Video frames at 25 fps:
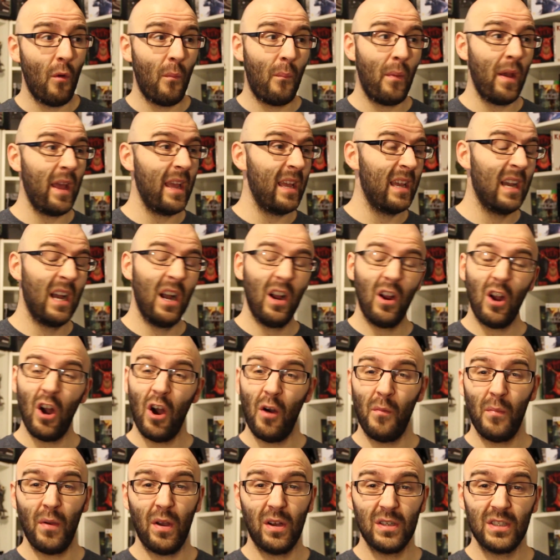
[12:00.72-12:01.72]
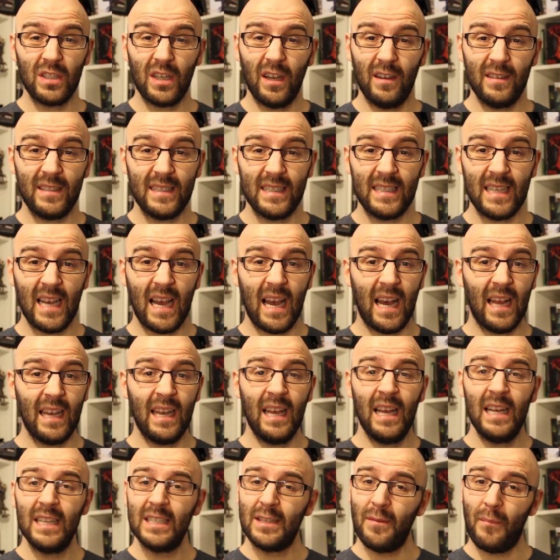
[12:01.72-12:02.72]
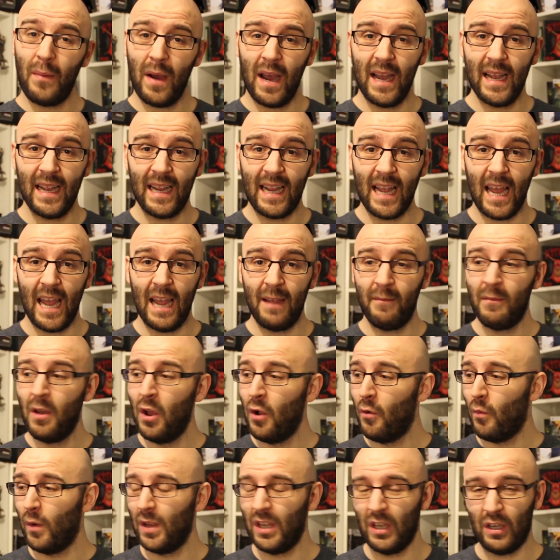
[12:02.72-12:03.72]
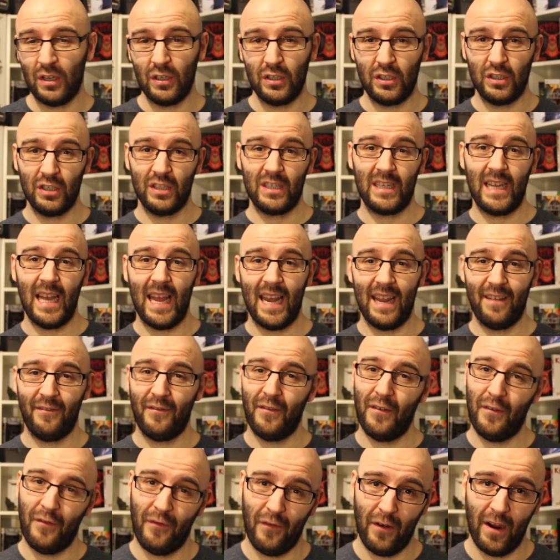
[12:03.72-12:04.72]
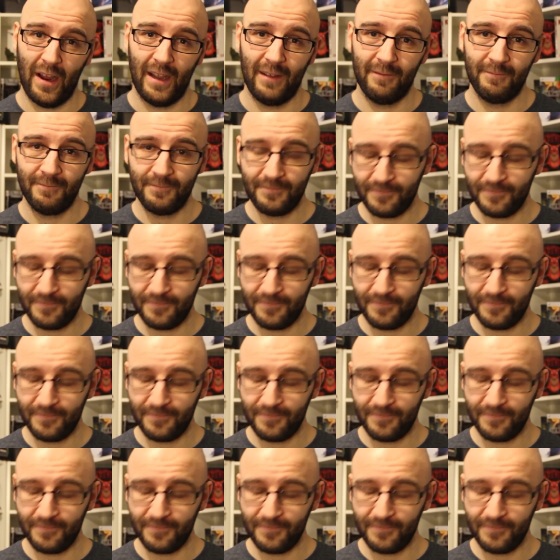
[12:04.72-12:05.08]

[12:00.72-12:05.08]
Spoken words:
or B, can't be asked to go to town to buy a game when you could just get it for free.